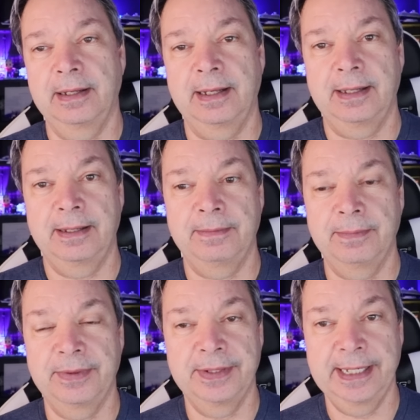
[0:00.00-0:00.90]

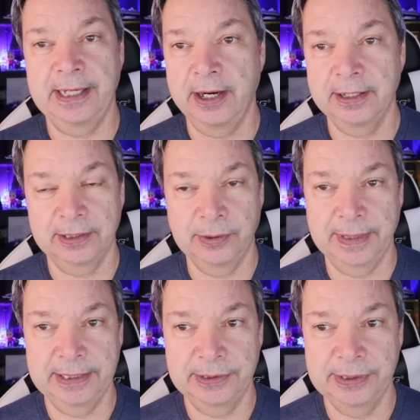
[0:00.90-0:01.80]
They aren't
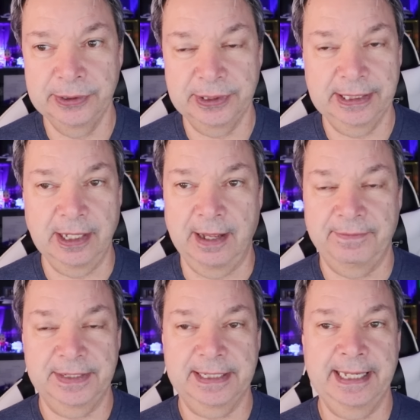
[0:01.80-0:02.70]
going to usually
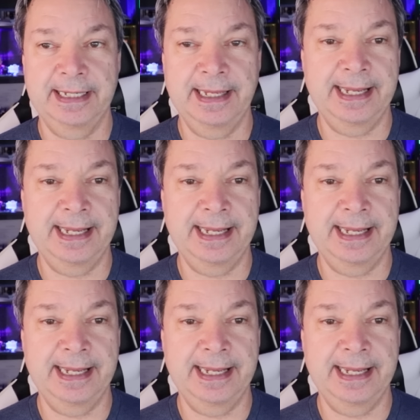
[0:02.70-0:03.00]
confiscate